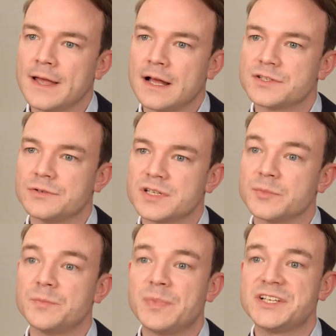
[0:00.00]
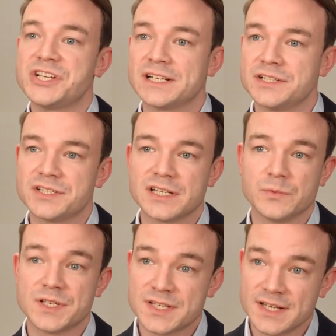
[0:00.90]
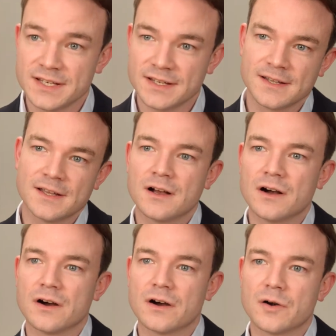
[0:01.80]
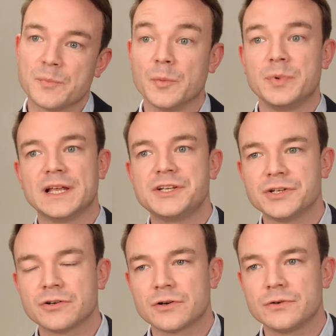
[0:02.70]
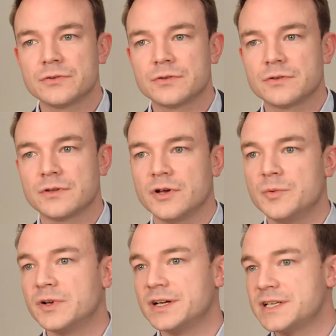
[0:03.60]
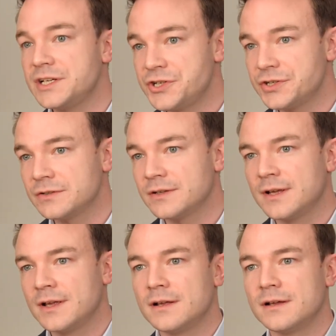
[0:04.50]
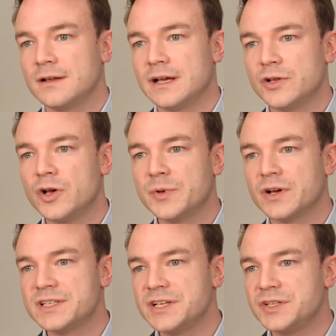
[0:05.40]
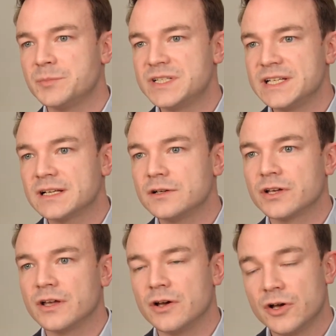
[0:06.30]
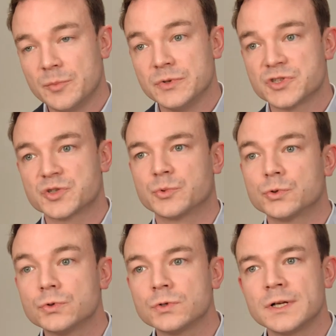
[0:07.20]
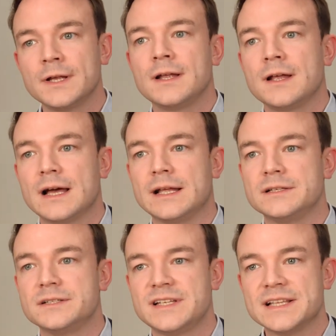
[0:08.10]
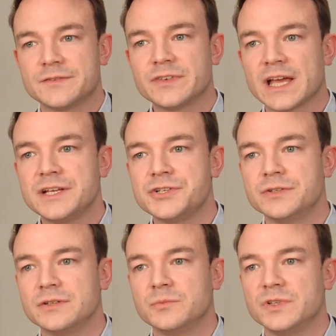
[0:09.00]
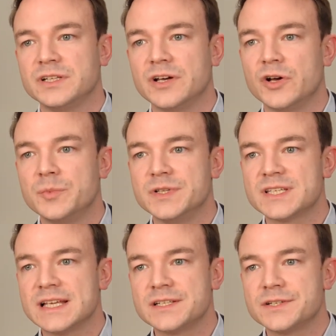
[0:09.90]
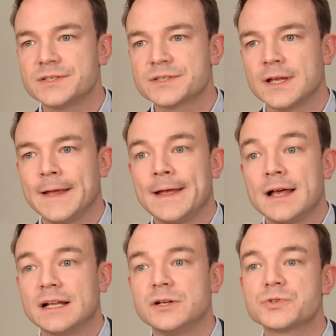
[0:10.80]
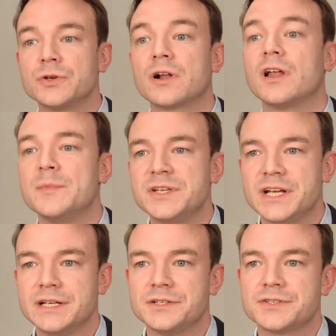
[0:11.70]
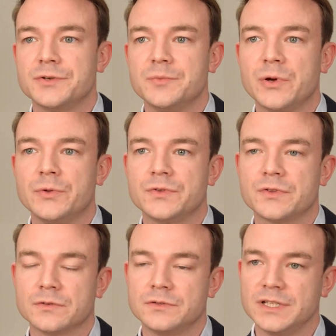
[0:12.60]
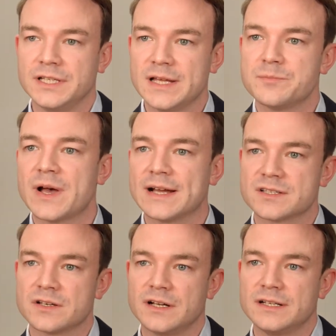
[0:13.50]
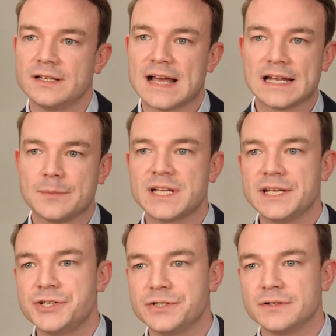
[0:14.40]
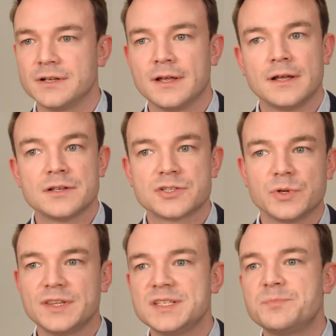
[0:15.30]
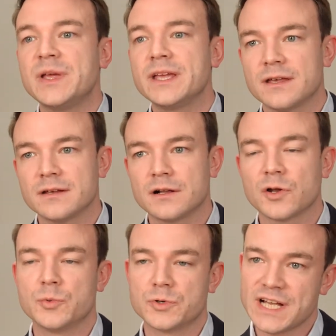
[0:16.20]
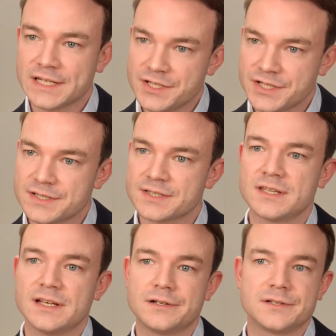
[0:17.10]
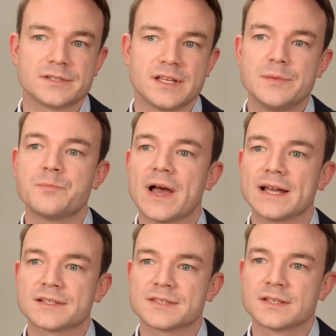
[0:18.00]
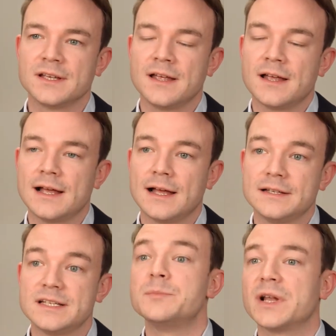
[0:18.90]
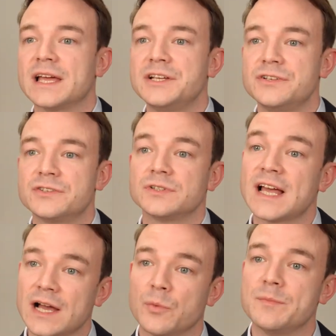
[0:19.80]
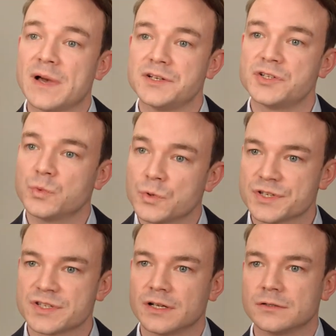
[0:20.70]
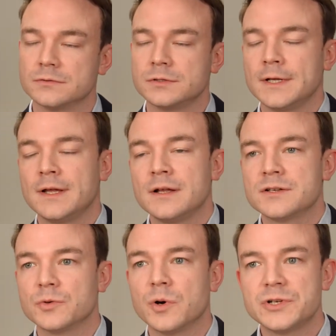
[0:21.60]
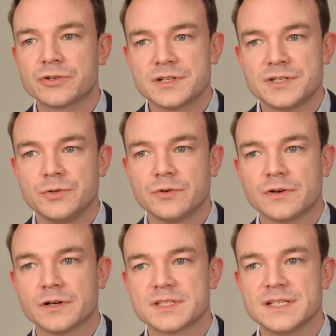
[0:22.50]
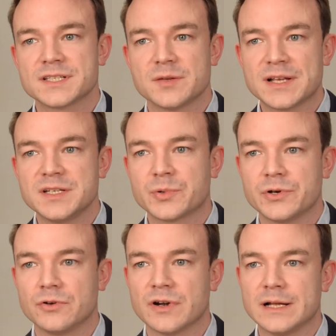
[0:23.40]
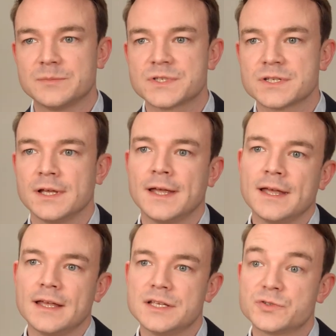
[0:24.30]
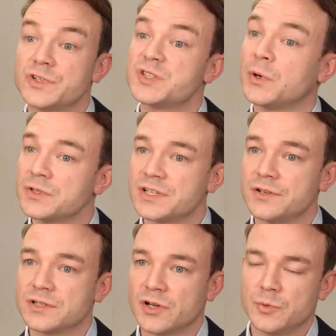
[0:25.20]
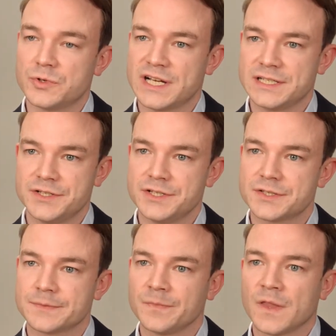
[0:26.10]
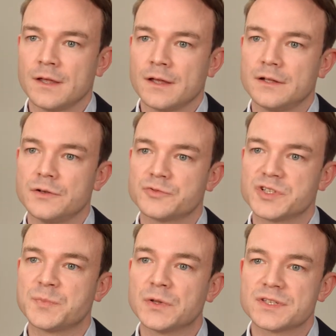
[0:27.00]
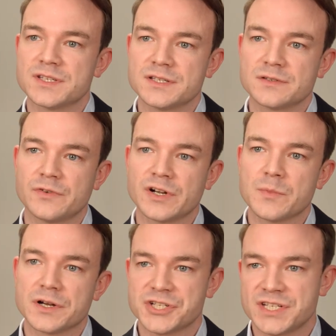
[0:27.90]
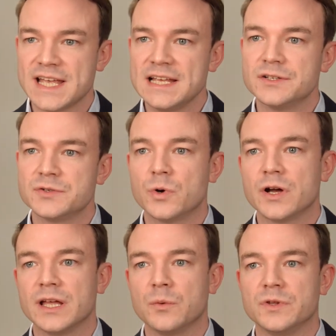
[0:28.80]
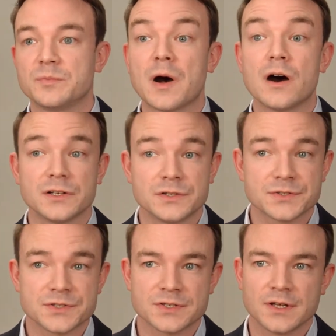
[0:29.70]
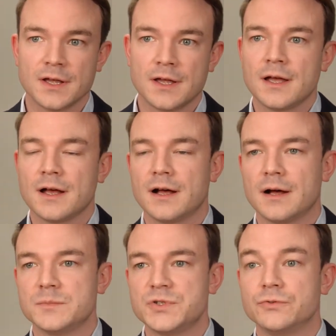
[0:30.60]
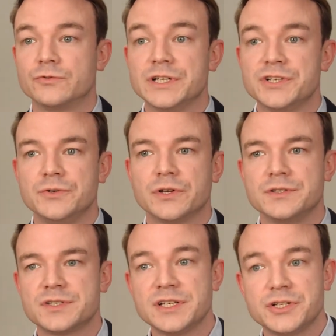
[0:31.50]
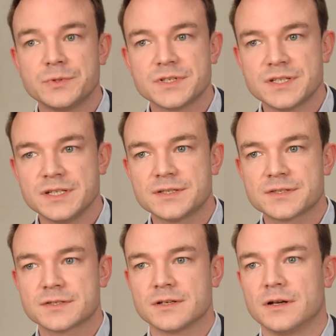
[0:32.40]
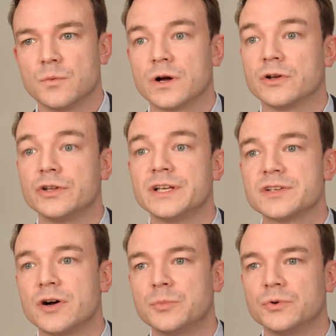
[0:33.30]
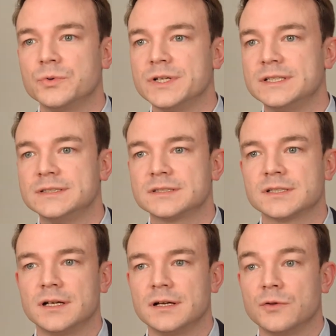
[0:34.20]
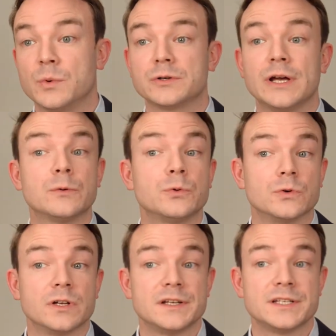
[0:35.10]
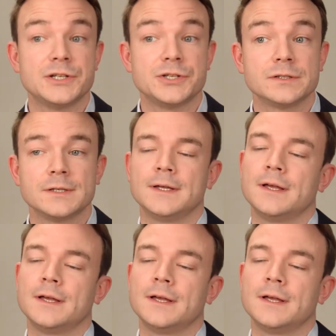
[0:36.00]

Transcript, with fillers: And so some of the big challenges that we see are population growth, urbanization, uh, and urbanization in particular, looking at urban sprawl and densification within urban centers and then also climate change, so both on the impact side and adaptation. So with these big global challenges, there's impacts and implications on how we manage the water cycle. So what we try to do with our six thematic programs is respond to those global challenges. And those responses are very much tailored working with partners um, to reach new constituencies. Uh, one good example is uh, the World Health Organization.